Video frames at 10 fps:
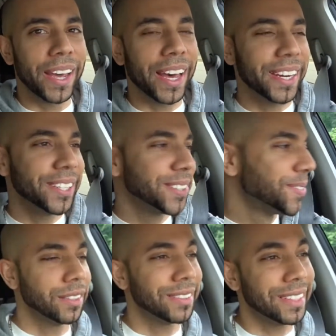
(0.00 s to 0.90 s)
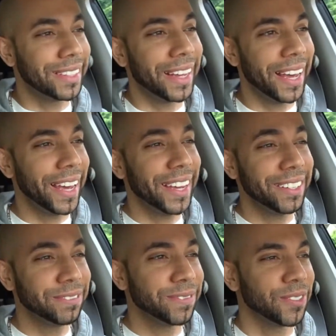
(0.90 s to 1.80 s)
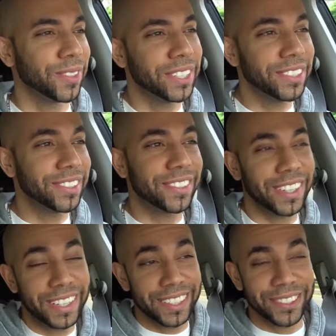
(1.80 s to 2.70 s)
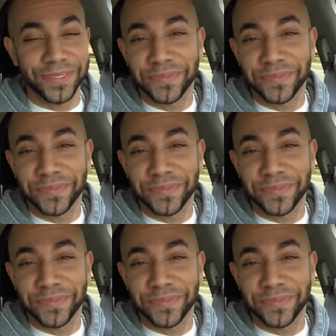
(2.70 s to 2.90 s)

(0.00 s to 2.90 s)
Eddie. Today, we're just chilling.